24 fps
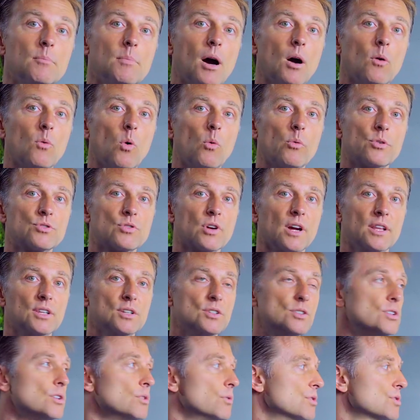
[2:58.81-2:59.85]
about what we're trying
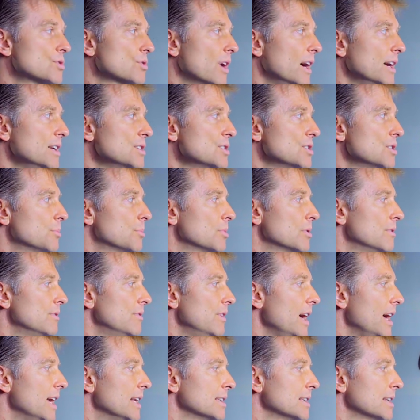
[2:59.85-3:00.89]
to do, we're trying to
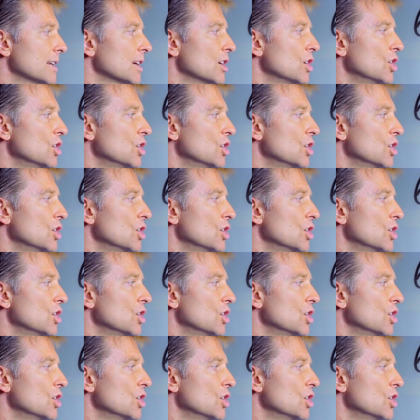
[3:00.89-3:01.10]
prevent